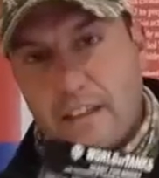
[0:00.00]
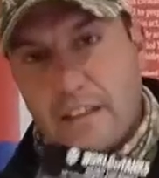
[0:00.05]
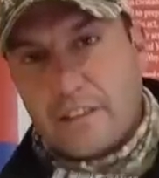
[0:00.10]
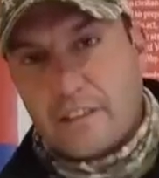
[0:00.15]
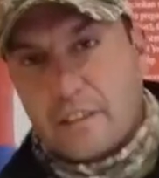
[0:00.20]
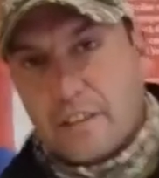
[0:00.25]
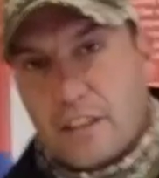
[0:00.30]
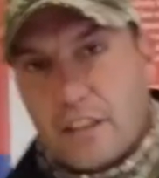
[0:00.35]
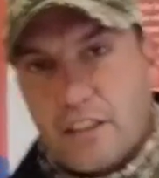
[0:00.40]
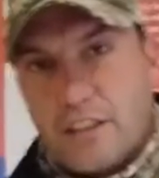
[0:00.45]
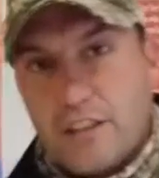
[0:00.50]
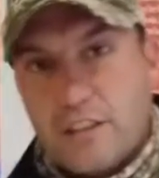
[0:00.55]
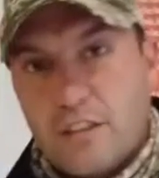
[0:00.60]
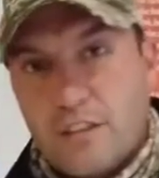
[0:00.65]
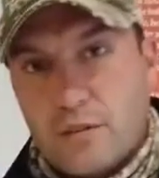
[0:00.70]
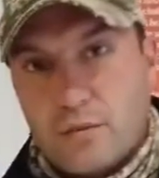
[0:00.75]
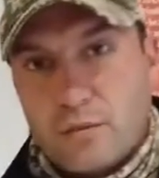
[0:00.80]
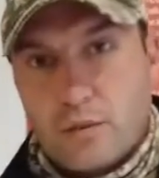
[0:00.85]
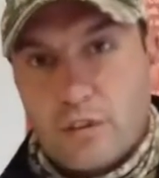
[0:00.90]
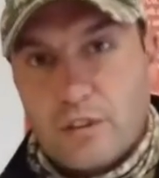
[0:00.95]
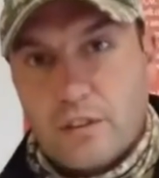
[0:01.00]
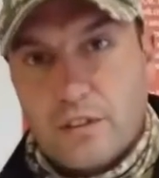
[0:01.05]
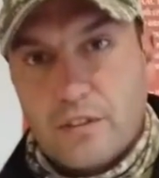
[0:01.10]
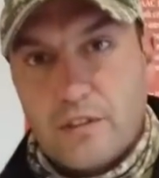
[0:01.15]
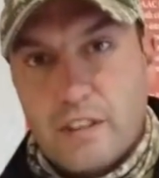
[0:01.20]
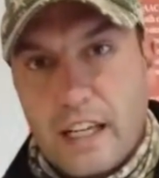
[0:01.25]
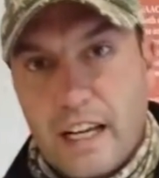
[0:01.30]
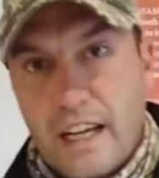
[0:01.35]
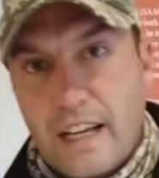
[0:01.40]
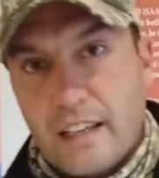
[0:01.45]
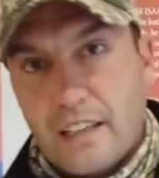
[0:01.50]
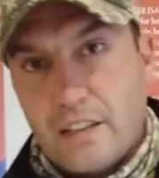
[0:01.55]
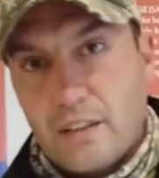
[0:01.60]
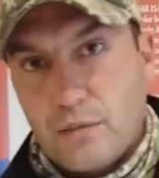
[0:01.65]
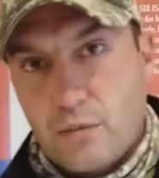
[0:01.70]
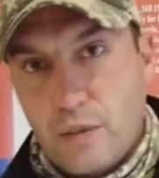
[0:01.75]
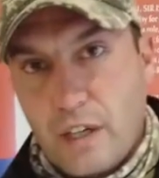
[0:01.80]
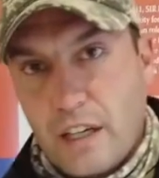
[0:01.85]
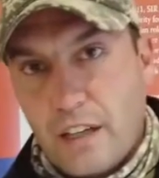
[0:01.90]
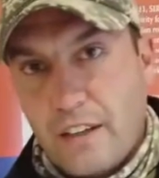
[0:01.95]
an introduction to World of
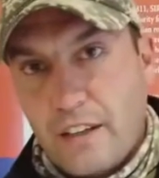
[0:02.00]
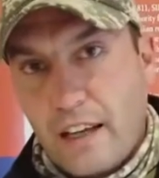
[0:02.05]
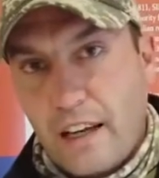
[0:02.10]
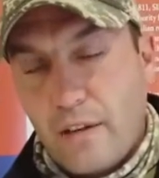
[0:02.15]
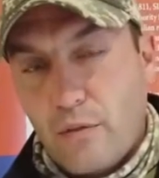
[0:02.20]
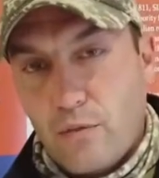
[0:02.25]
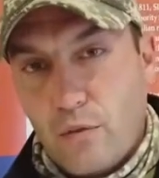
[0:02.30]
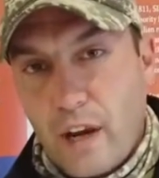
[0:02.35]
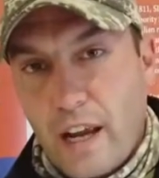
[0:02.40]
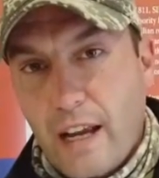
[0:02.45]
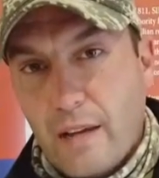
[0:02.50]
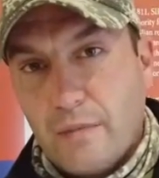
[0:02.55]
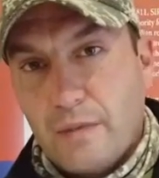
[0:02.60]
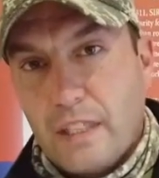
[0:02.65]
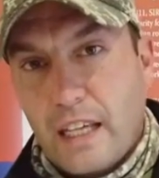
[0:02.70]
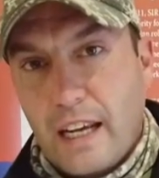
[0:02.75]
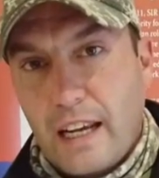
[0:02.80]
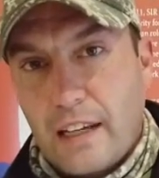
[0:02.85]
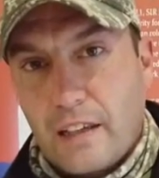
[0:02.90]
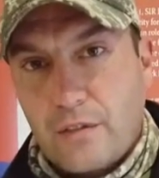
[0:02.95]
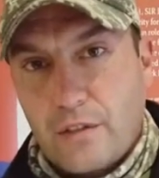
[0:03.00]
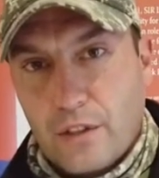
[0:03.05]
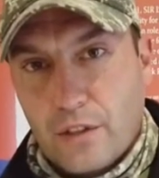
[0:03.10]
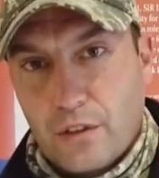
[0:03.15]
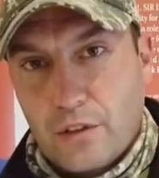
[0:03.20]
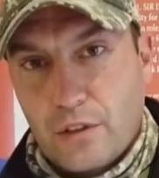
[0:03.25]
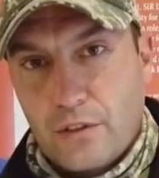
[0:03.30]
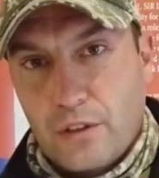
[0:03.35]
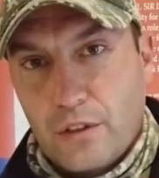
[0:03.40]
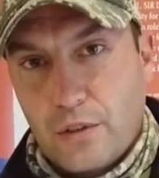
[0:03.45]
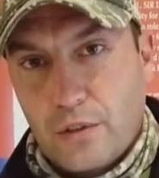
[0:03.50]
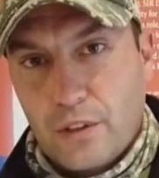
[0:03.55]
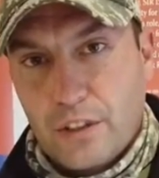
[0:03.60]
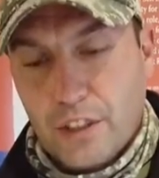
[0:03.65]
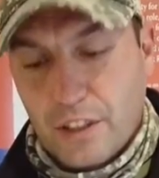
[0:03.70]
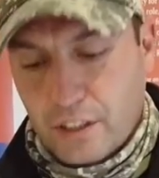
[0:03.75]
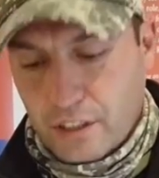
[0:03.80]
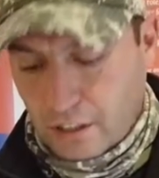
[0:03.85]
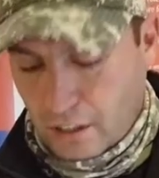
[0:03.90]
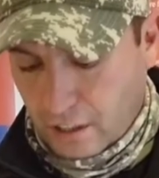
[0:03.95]
Tanks with a RAM tank for those of you who are
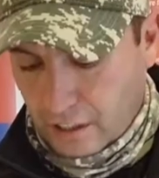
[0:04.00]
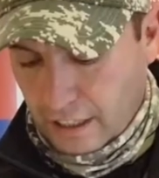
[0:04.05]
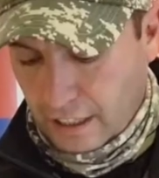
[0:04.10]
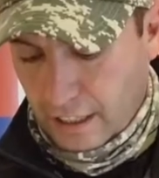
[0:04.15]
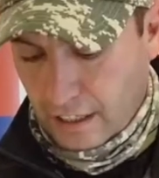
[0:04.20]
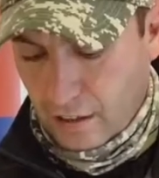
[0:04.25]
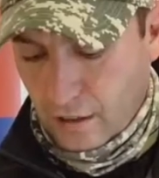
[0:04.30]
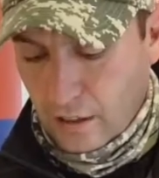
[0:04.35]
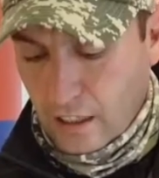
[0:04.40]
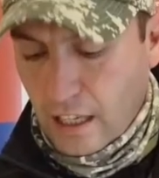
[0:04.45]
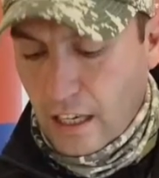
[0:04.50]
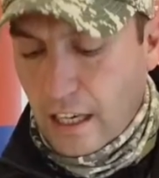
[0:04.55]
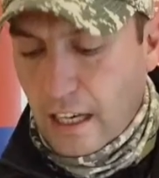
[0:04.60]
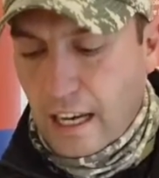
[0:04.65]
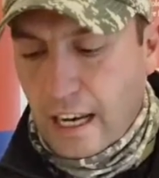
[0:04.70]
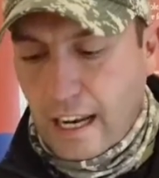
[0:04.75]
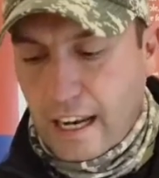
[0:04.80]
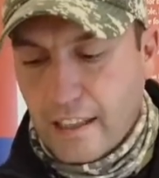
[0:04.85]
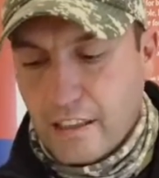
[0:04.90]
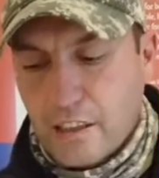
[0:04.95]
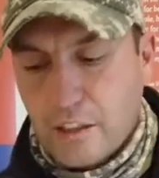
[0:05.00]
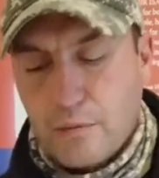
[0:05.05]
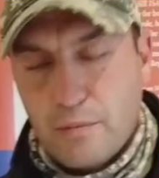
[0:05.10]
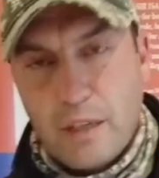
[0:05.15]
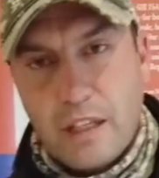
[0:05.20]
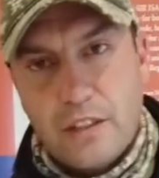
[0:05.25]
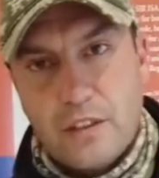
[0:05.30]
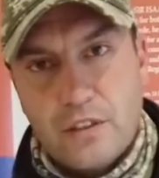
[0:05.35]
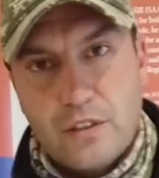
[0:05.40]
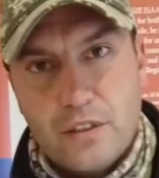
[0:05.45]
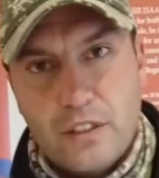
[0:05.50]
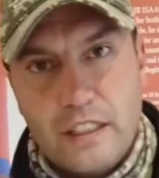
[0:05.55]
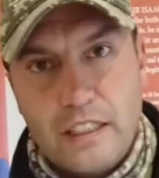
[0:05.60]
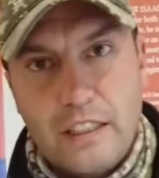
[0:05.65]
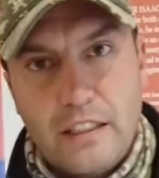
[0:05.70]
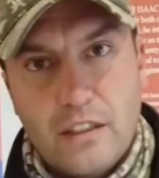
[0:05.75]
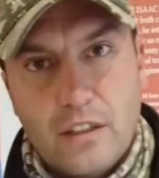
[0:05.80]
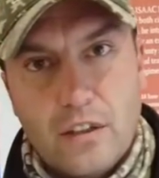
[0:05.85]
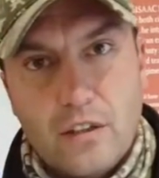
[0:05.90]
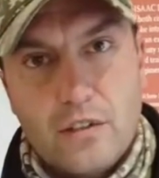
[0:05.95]
just starting out, and special
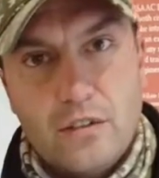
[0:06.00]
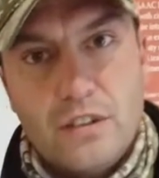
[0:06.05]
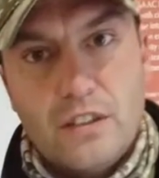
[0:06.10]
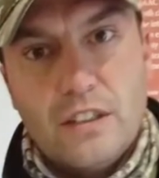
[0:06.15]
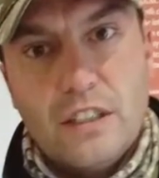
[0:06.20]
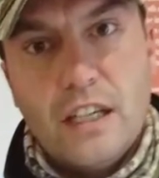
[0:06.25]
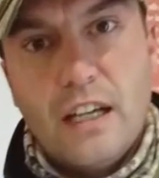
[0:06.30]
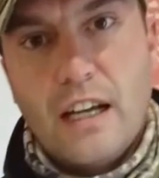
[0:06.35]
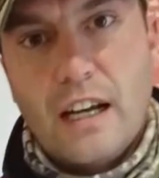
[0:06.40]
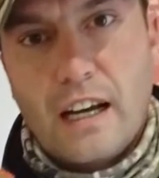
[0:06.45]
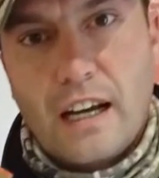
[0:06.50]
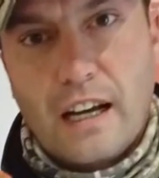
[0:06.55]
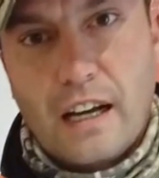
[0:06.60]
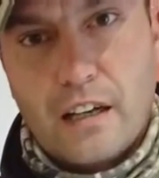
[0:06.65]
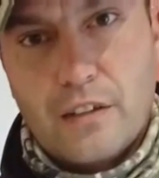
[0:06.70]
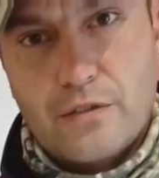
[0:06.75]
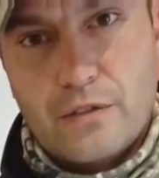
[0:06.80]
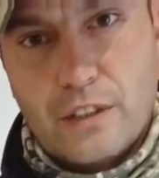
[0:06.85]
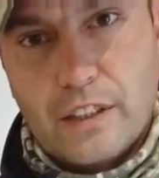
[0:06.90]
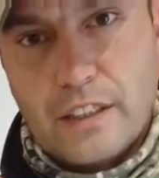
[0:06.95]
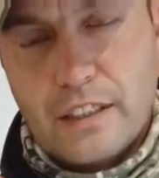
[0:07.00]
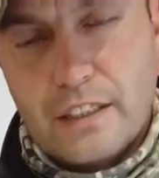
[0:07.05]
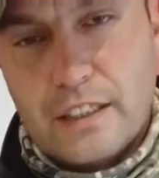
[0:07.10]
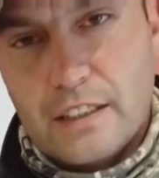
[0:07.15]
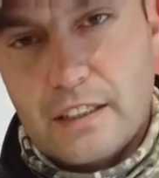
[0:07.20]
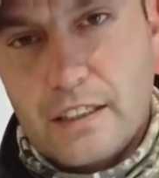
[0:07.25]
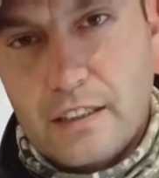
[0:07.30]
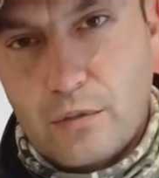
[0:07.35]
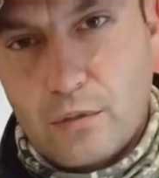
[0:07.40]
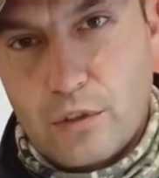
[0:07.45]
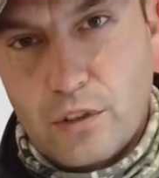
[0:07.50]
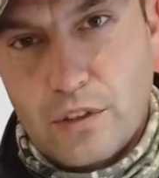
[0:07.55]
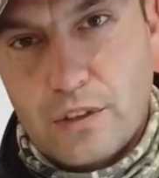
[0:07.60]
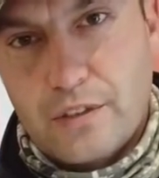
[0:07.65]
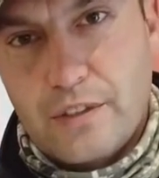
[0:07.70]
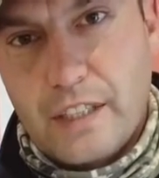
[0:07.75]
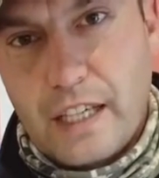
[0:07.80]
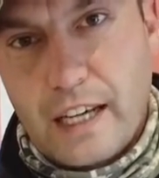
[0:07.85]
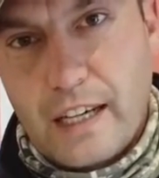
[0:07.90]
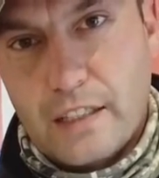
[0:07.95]
key codes uh, for existing World
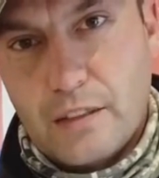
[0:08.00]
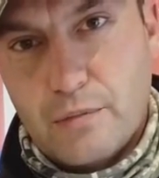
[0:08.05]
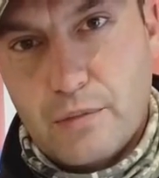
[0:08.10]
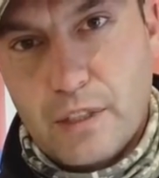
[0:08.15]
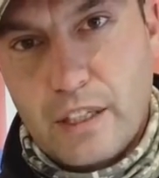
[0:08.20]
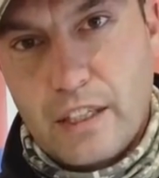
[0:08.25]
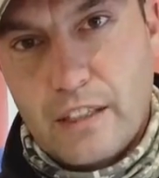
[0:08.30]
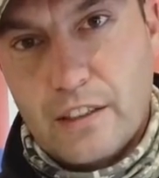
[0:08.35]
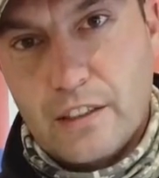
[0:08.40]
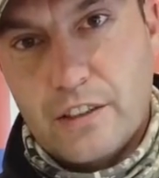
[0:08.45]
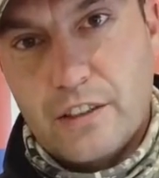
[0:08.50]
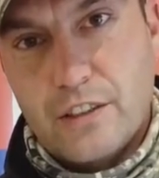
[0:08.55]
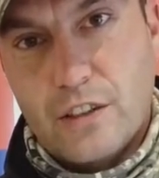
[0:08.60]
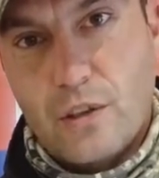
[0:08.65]
of Tanks players.